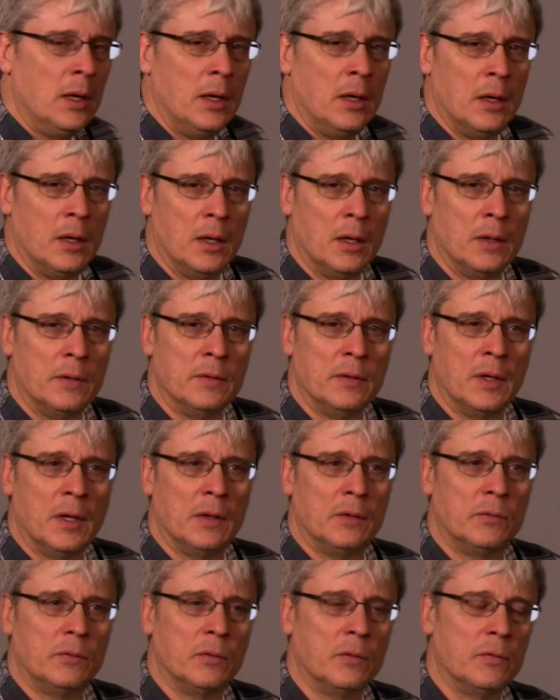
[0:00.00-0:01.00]
And
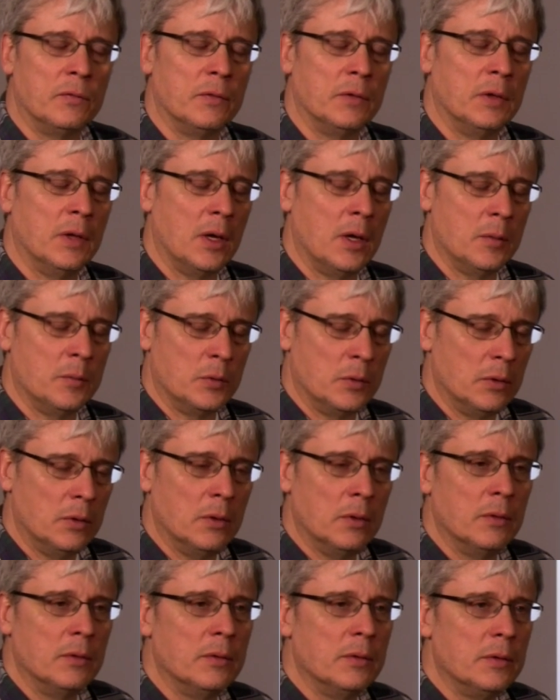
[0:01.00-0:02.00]
that's a
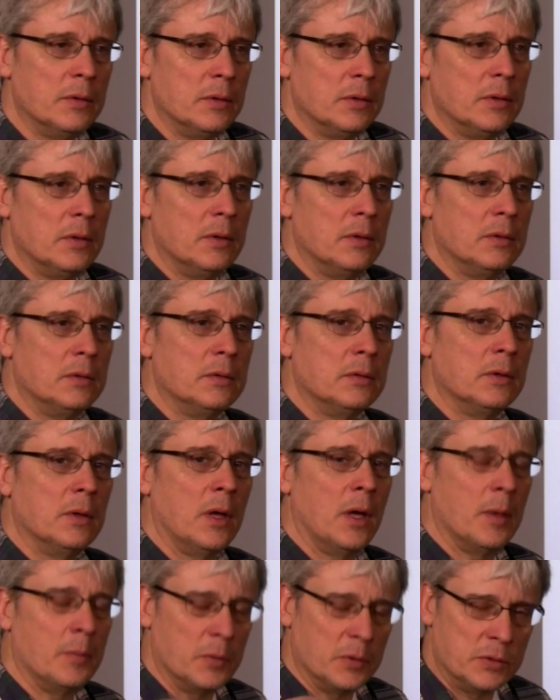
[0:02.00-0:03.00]
phenomenal
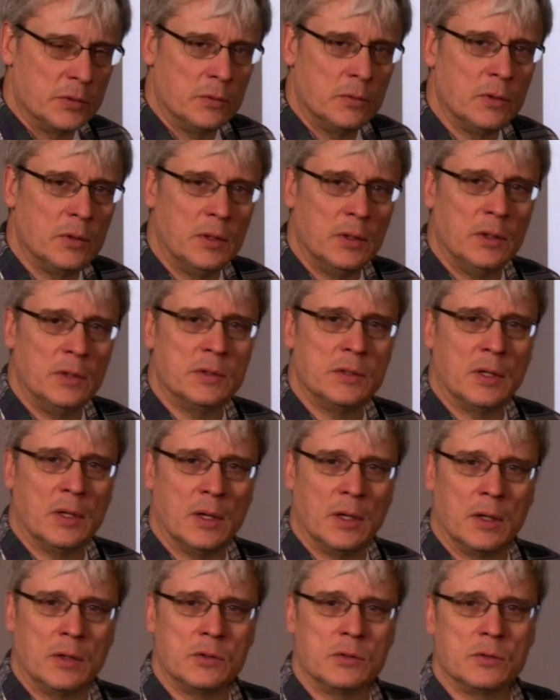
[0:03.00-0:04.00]
opportunity to
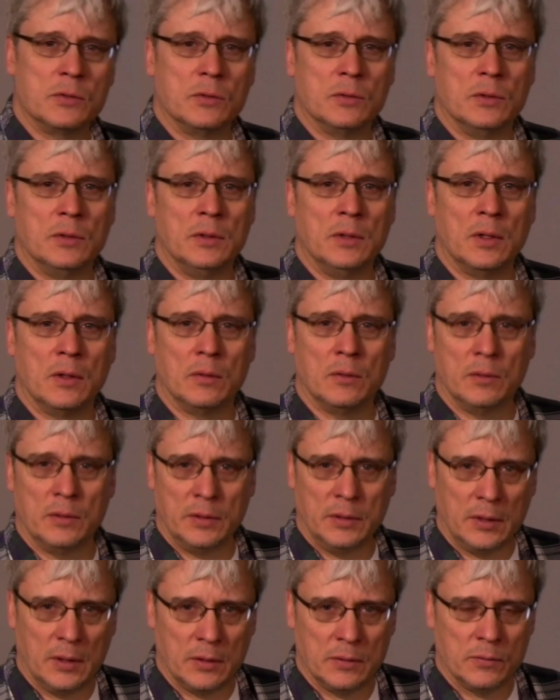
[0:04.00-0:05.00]
actually not
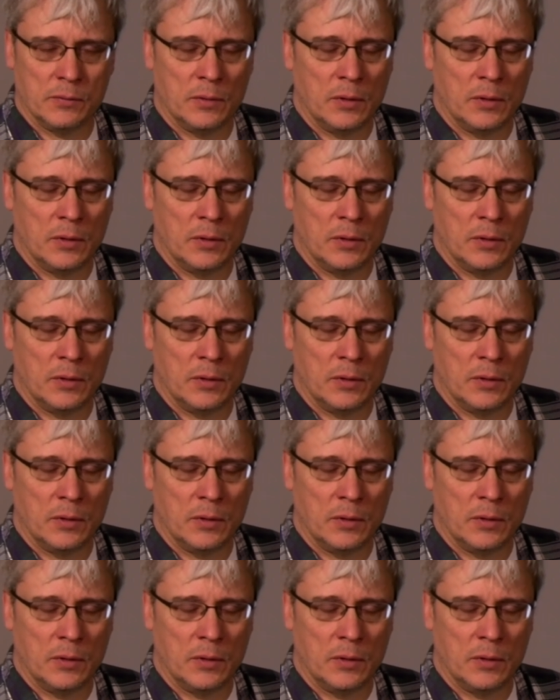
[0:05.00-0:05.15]
only get